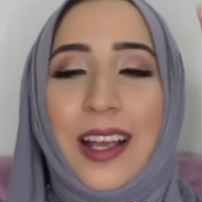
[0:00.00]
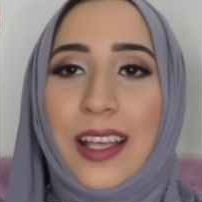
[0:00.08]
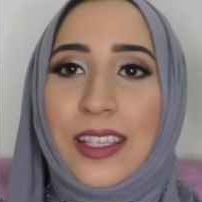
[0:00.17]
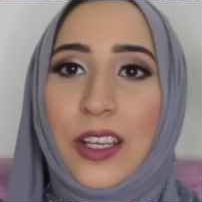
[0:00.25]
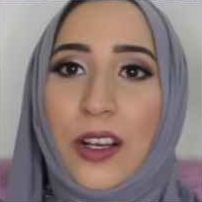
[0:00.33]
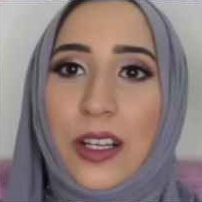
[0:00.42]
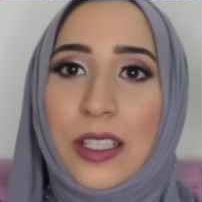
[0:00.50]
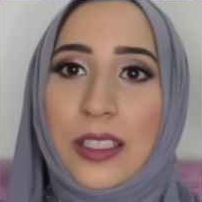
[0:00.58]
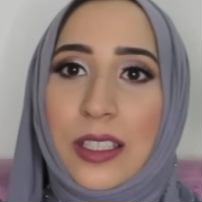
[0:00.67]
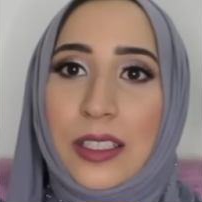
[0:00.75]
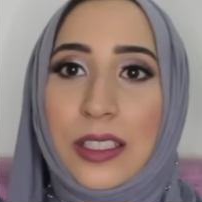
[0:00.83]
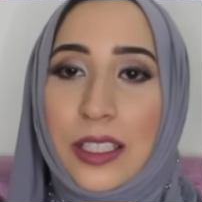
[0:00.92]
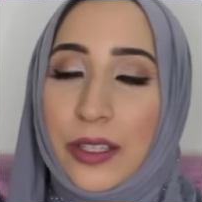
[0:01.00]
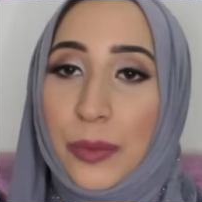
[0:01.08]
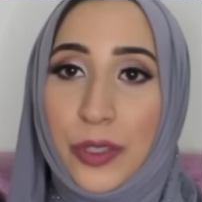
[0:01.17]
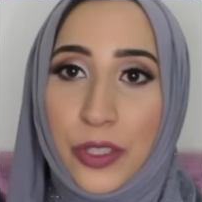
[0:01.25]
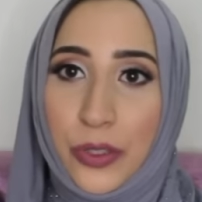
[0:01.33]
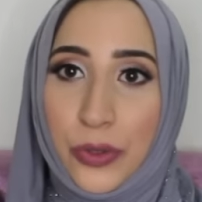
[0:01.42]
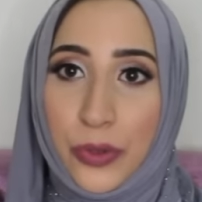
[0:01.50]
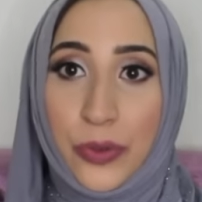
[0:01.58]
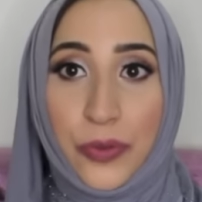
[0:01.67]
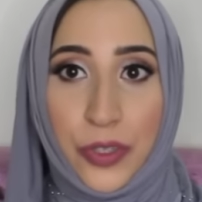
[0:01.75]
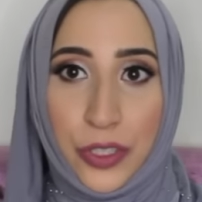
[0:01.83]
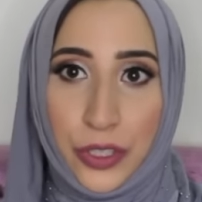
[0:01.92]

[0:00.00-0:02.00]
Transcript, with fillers: It's called Tiramisu for